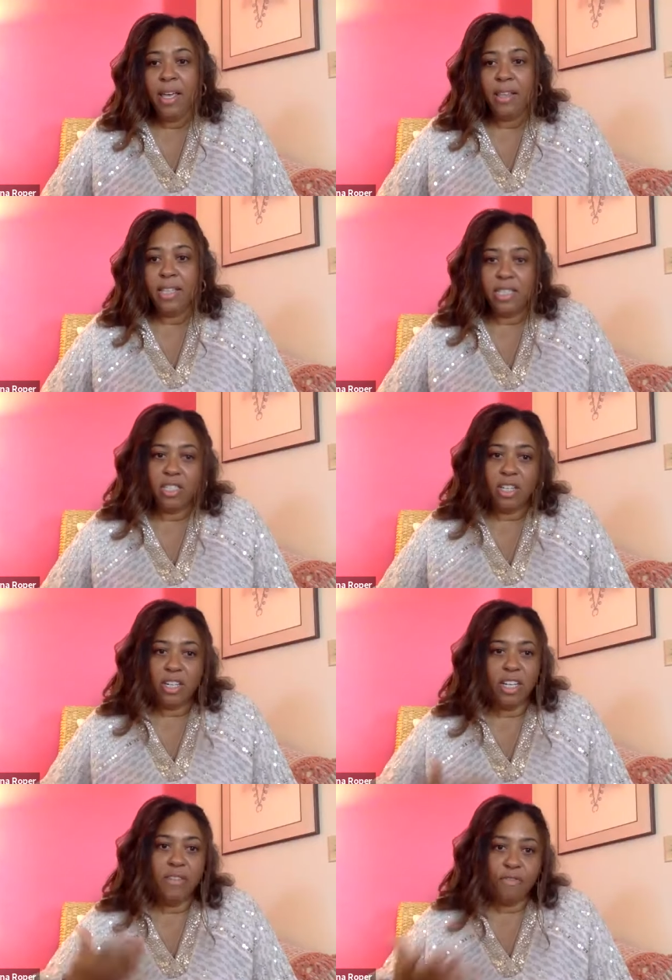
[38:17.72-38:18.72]
This is
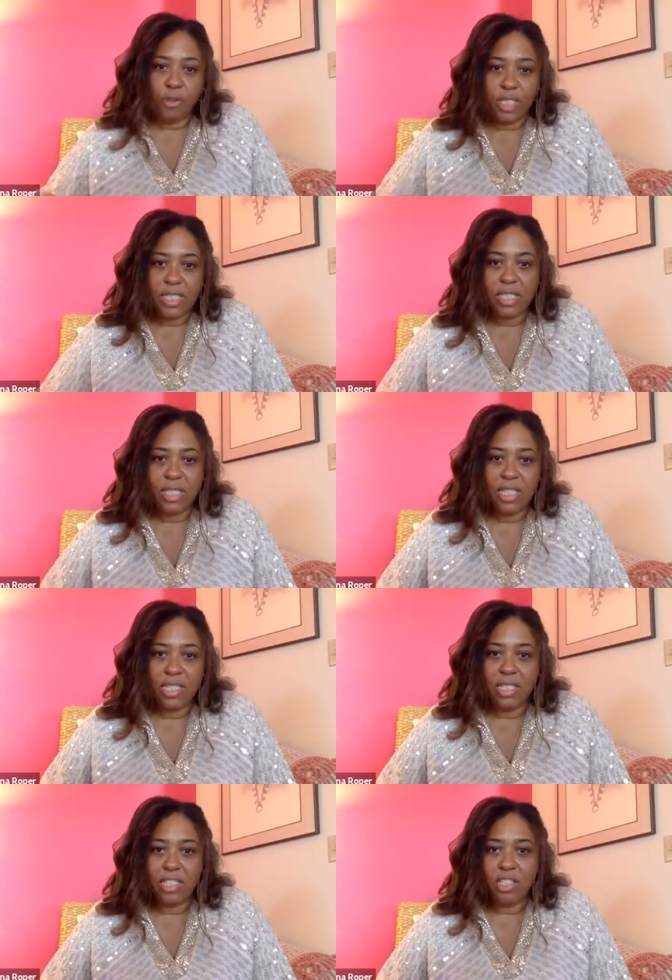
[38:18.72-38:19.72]
our influenza
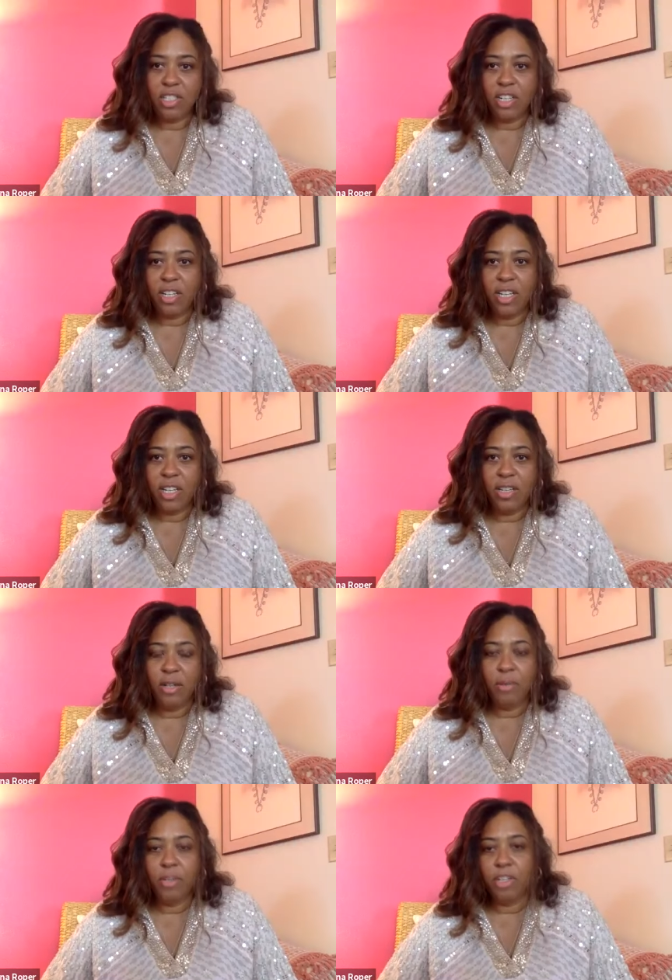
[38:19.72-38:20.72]
season is starting.
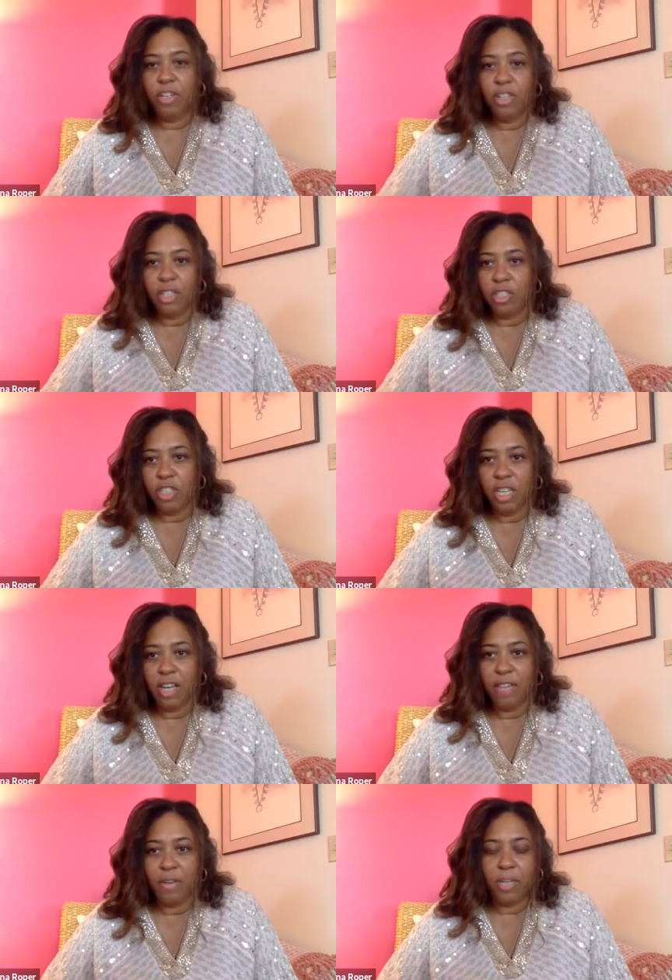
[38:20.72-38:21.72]
We're encouraging
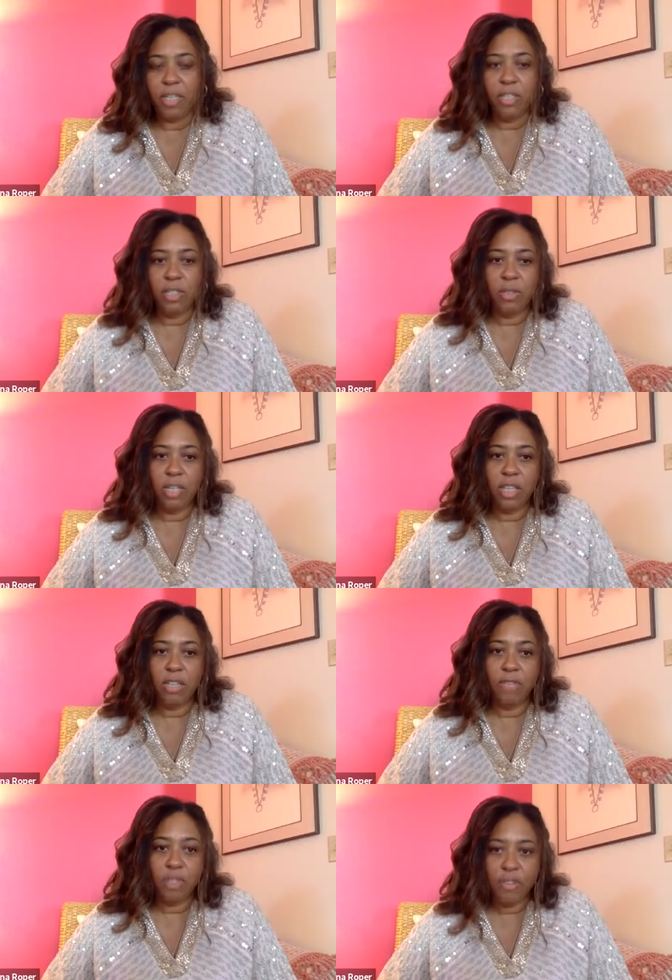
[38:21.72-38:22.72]
everyone to get
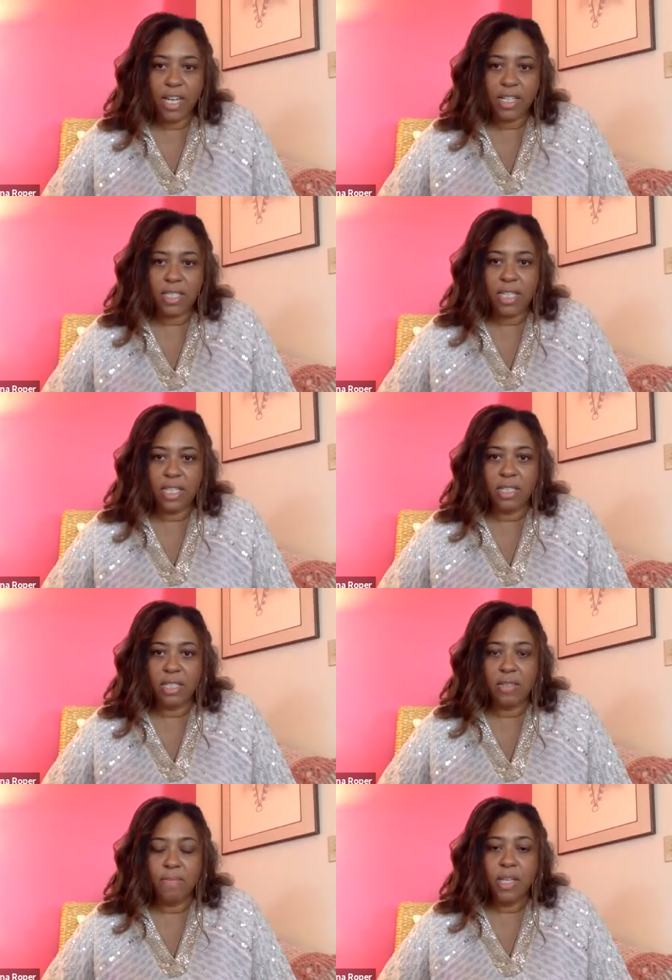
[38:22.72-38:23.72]
their flu
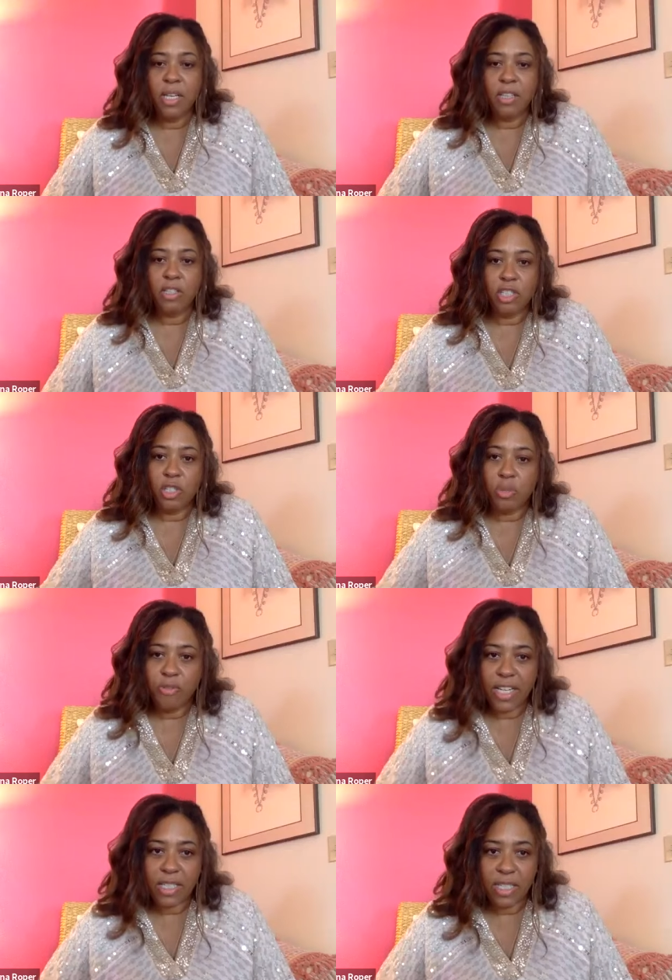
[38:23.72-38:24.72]
vaccines. There's a super
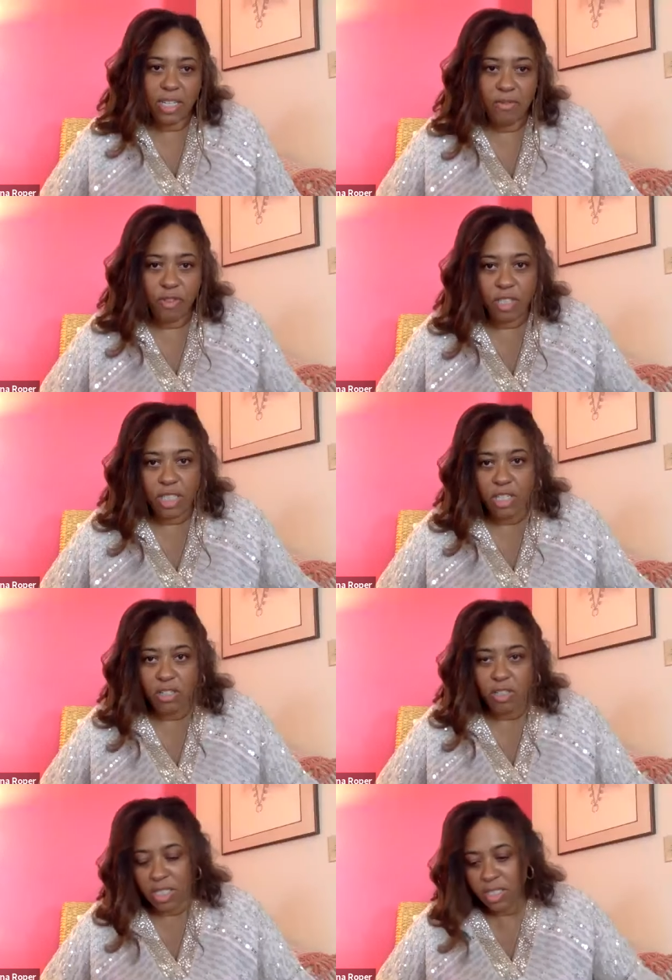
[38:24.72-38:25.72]
vaccine for
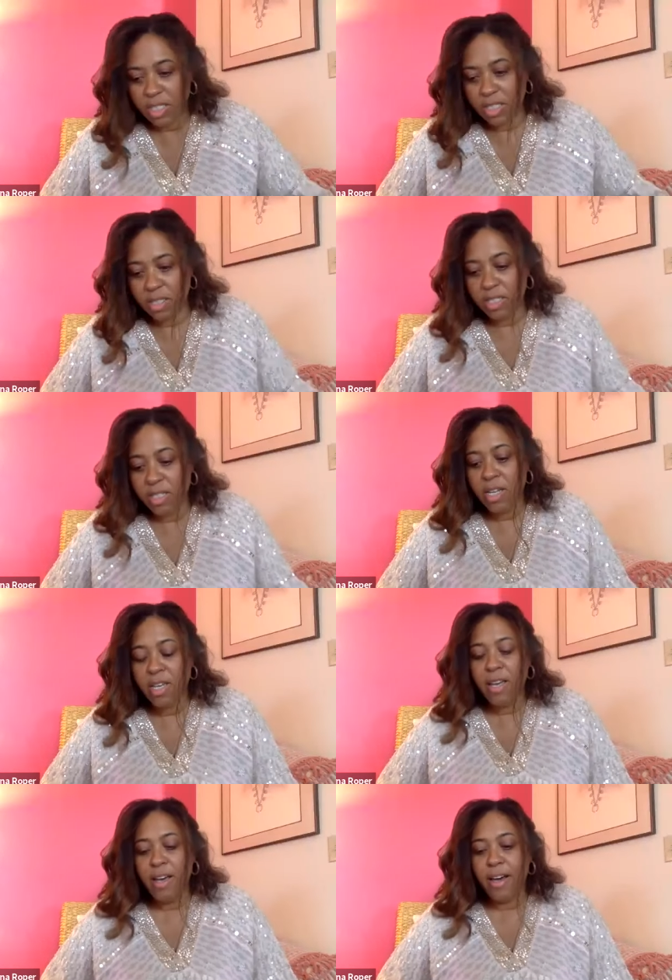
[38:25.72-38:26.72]
senior citizens.
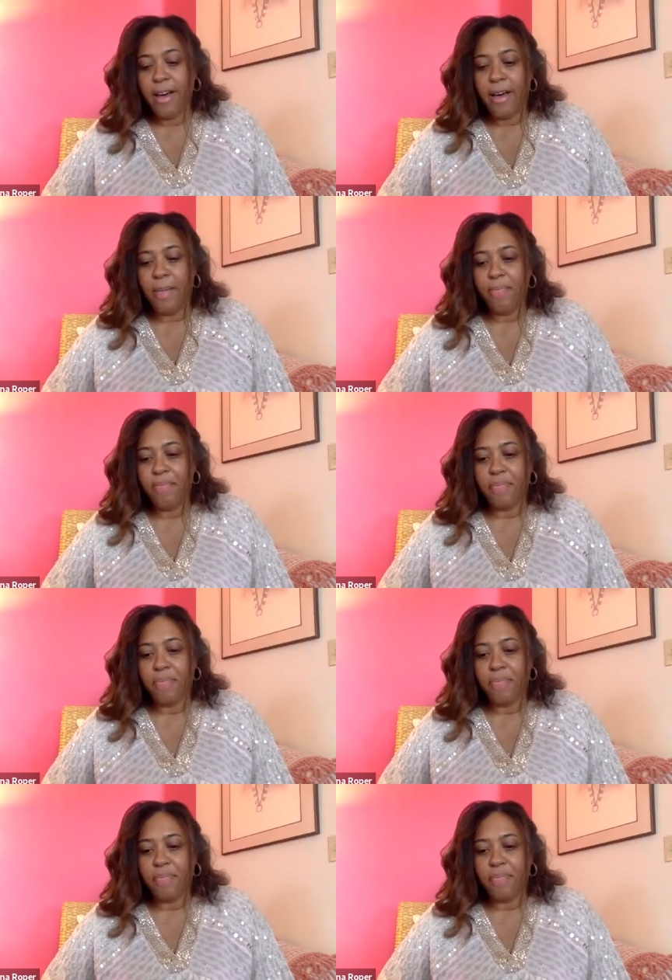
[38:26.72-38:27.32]
Um,